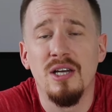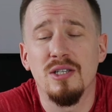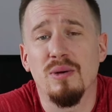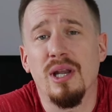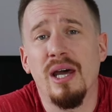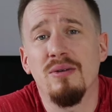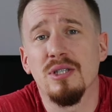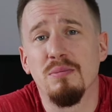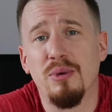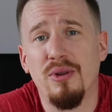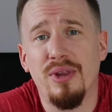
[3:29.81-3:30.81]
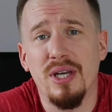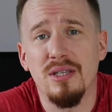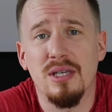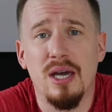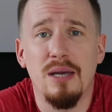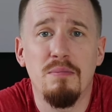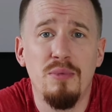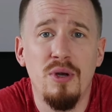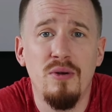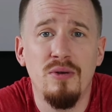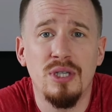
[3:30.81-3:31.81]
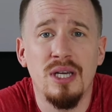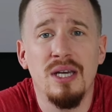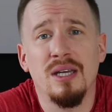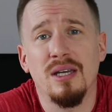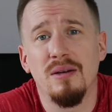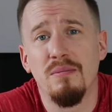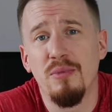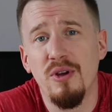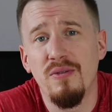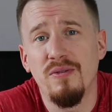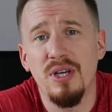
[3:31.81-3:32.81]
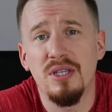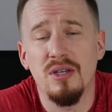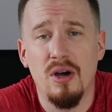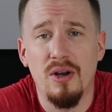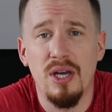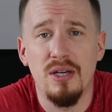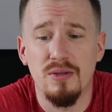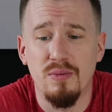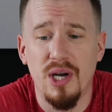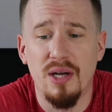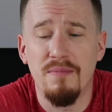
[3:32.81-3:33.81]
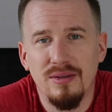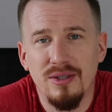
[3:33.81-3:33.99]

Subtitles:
to allow us to put things like music and movies on it as well.